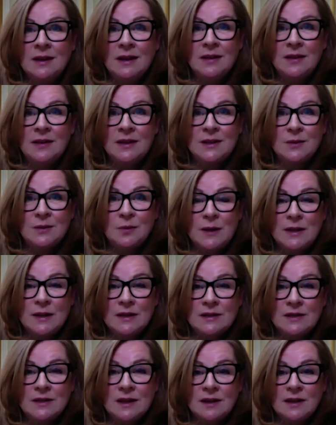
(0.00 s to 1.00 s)
This
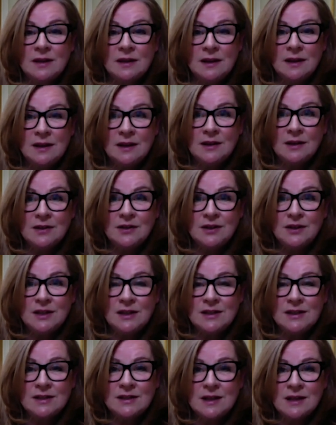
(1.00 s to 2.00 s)
winter,
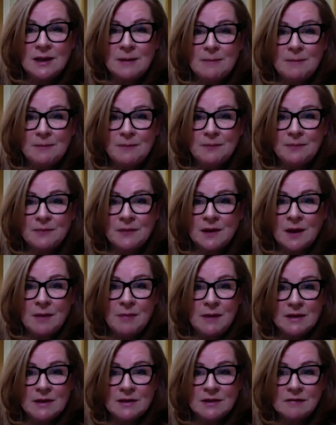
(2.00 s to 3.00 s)
she's come
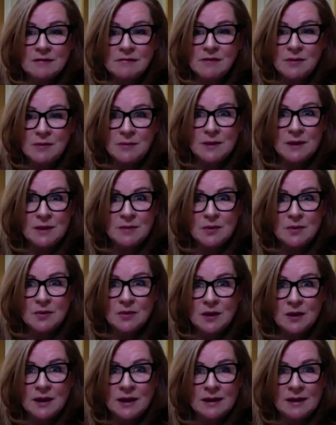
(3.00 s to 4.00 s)
into the room in the
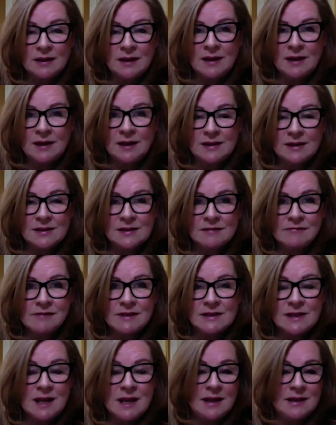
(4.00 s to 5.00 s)
morning and it's
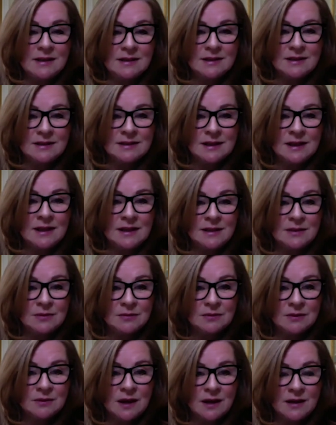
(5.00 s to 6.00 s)
retained its heat
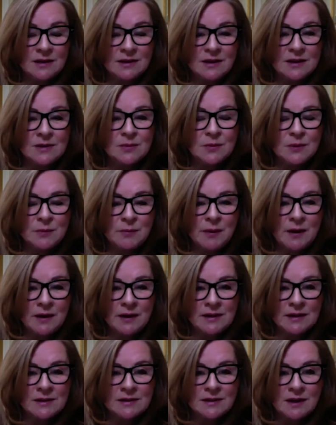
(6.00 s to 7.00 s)
all night. She has a
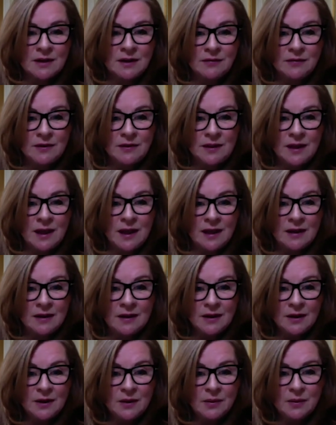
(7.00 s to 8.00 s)
wood-burning stove in there,
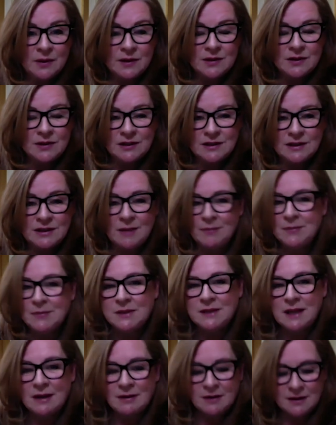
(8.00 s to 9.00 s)
which she damps
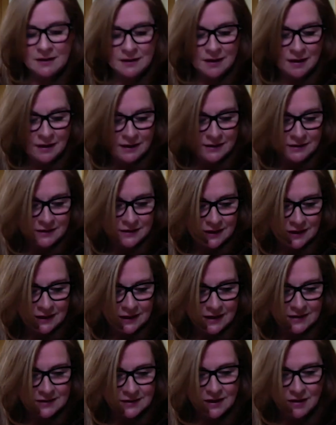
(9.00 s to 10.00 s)
down at night and then
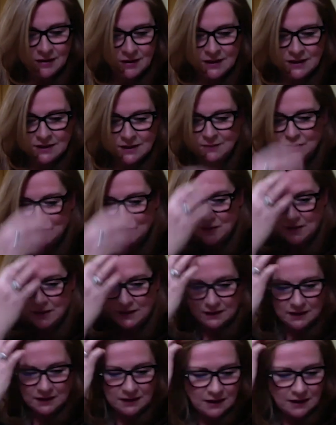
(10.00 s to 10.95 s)
gets going in the morning.